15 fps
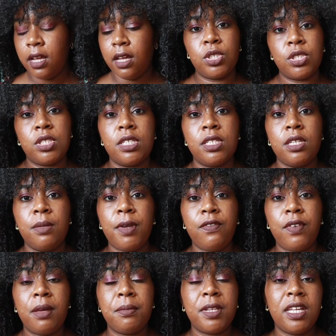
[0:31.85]
just to see my
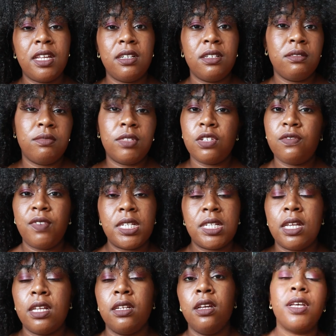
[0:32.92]
family and just visit.